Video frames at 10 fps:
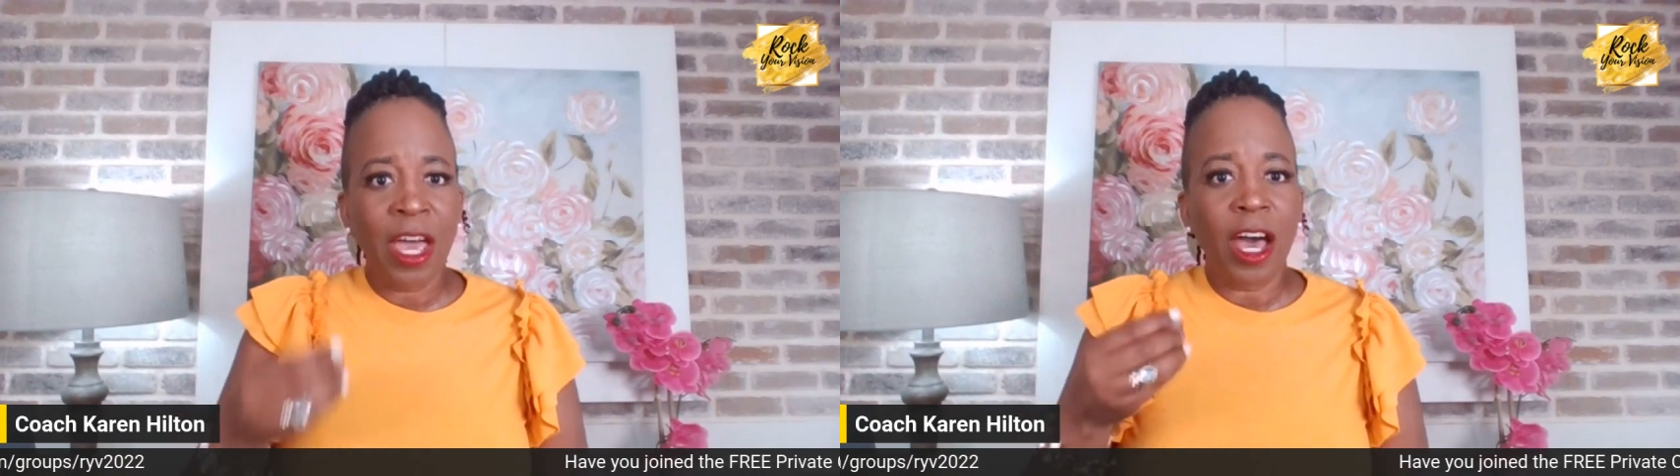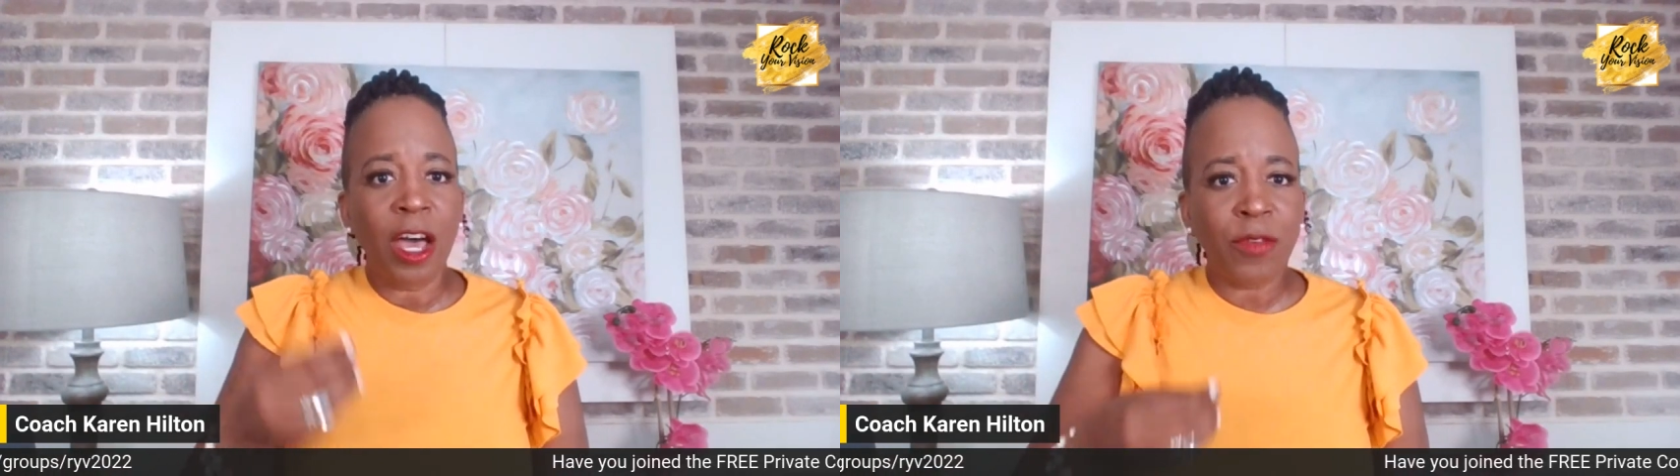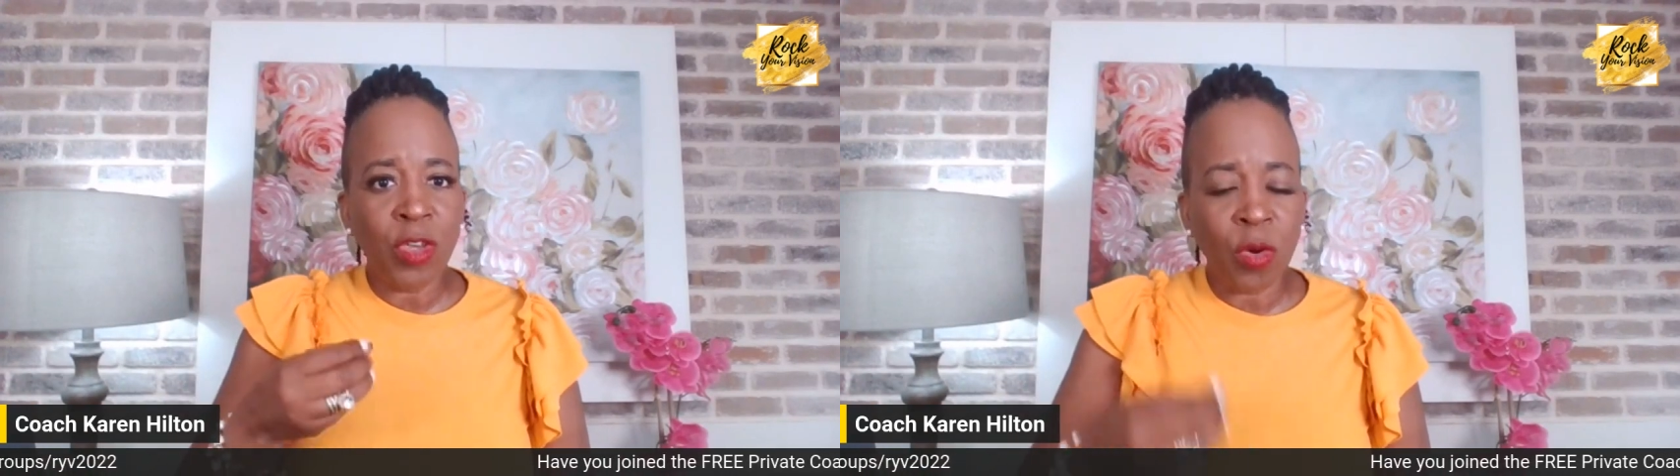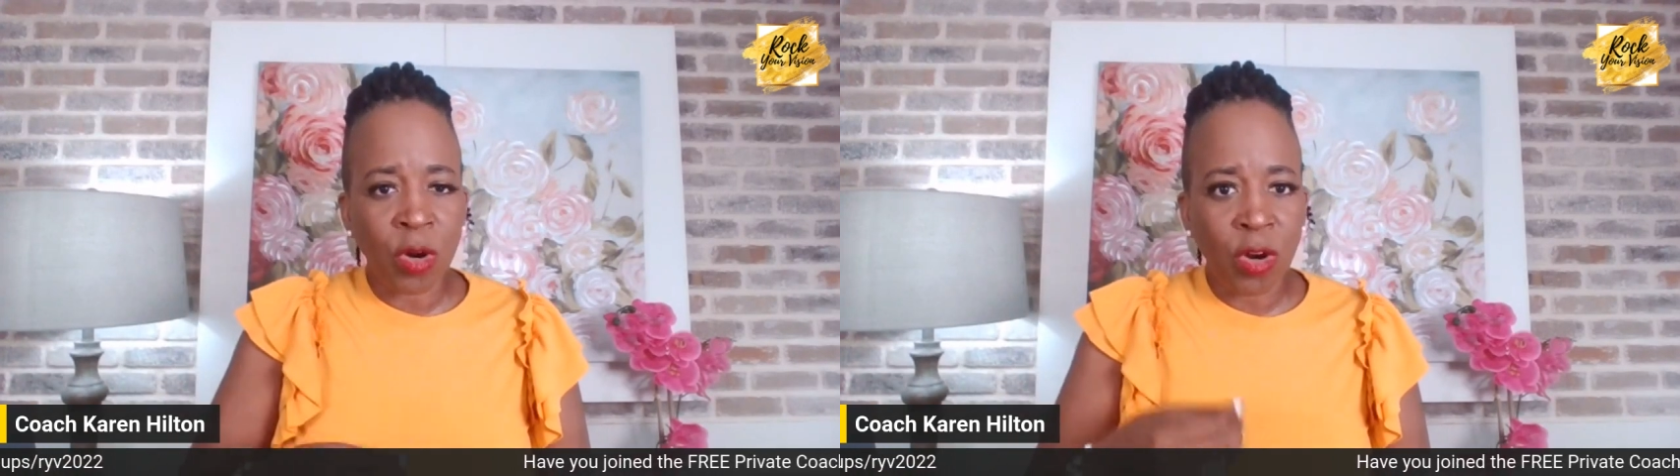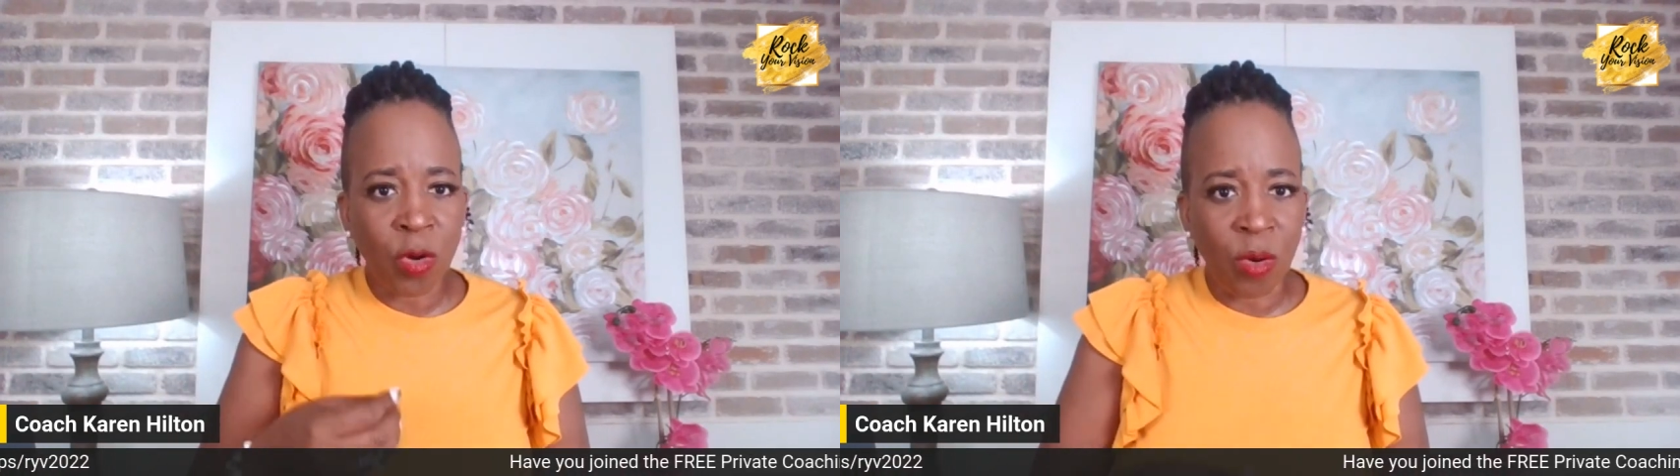of
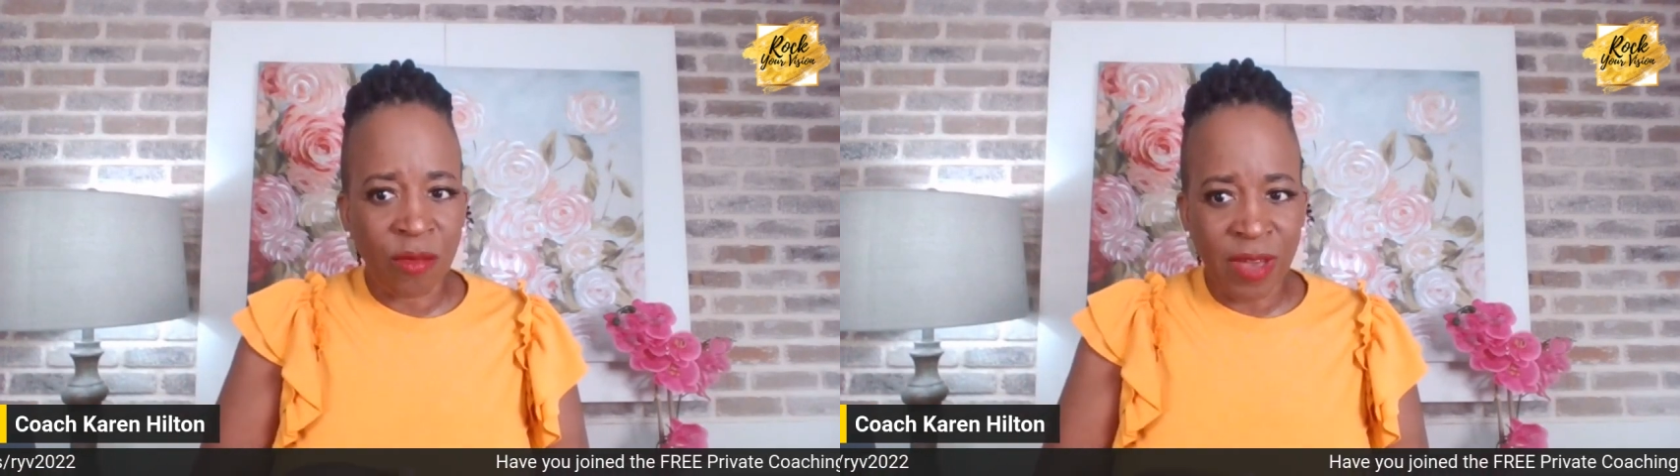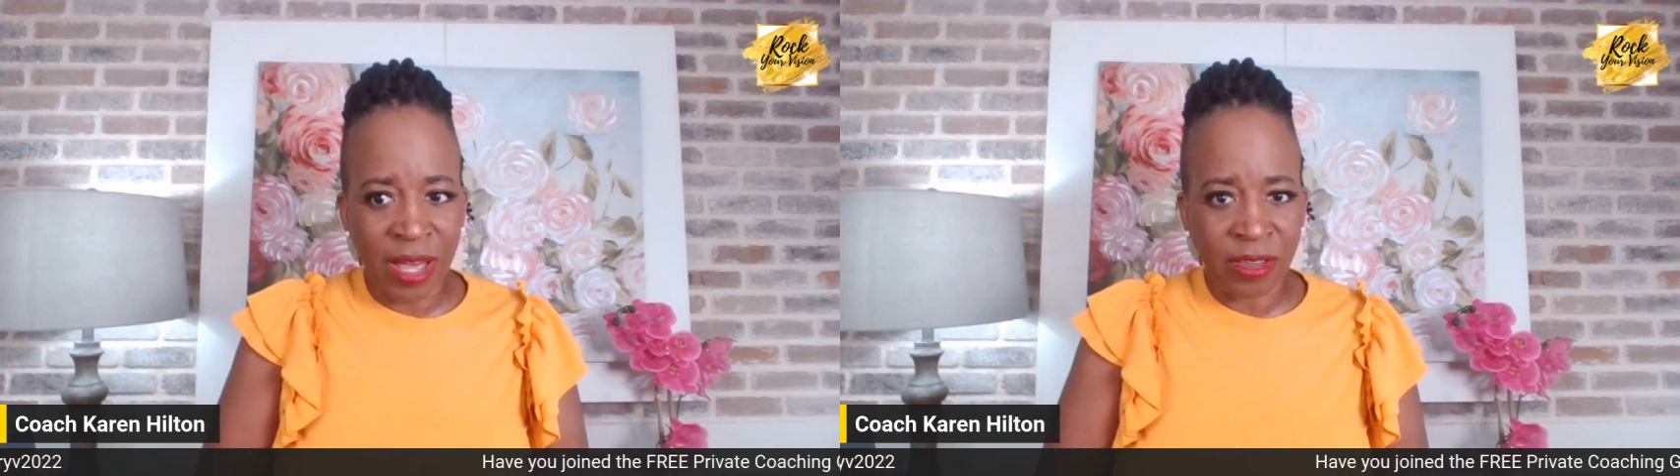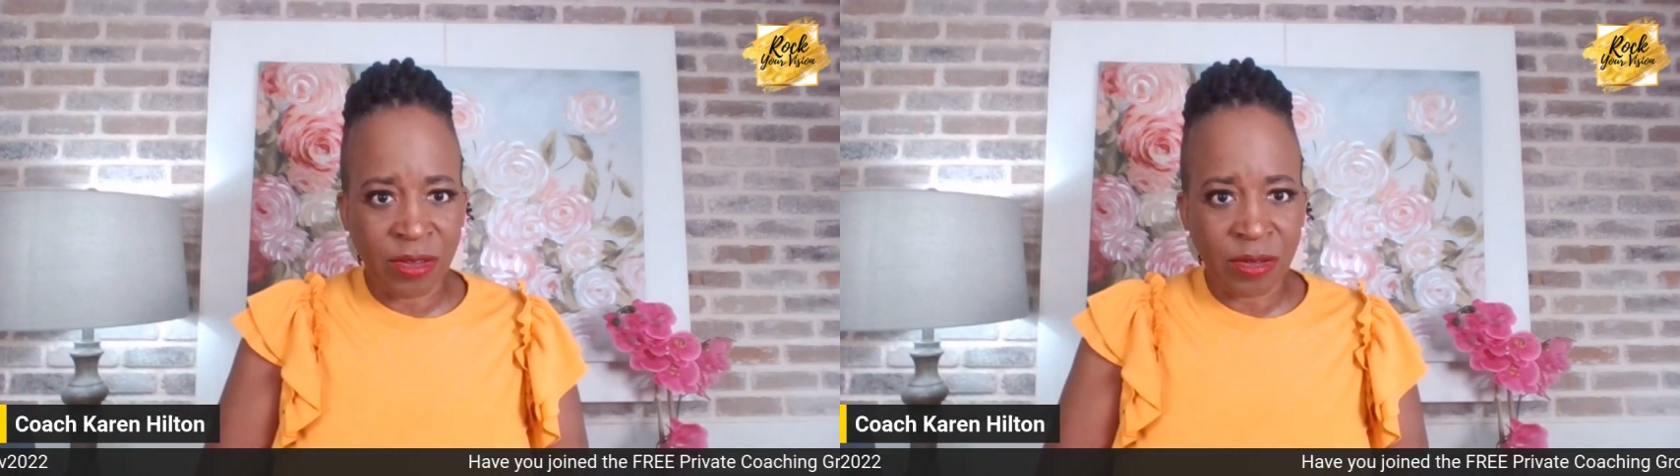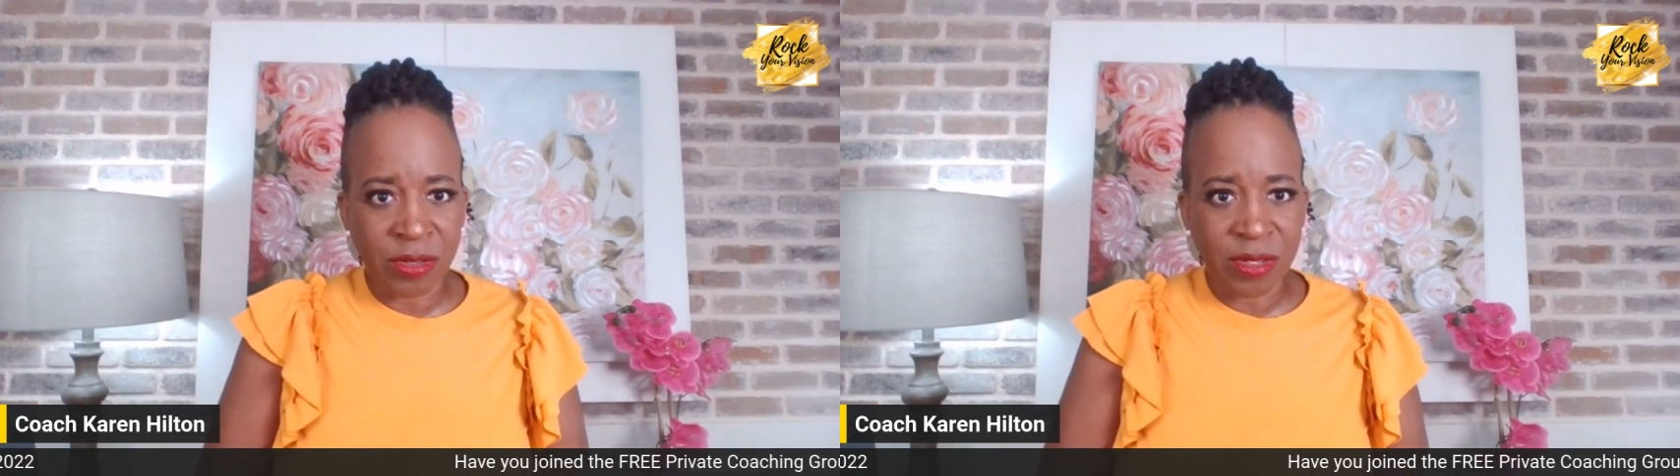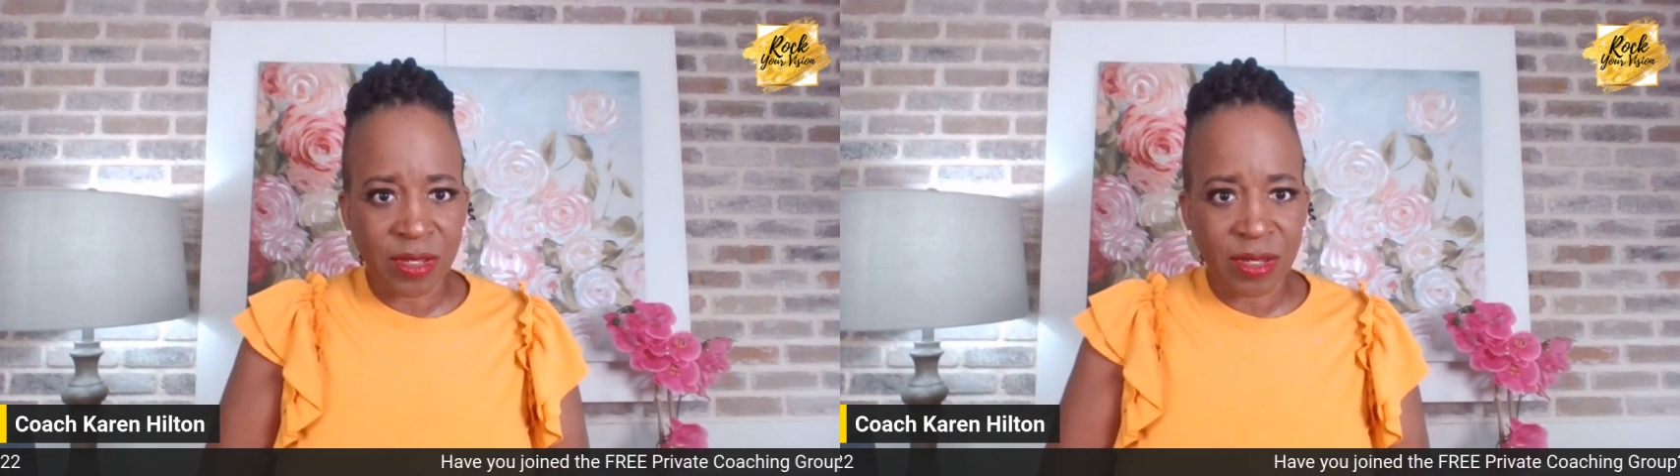your core values.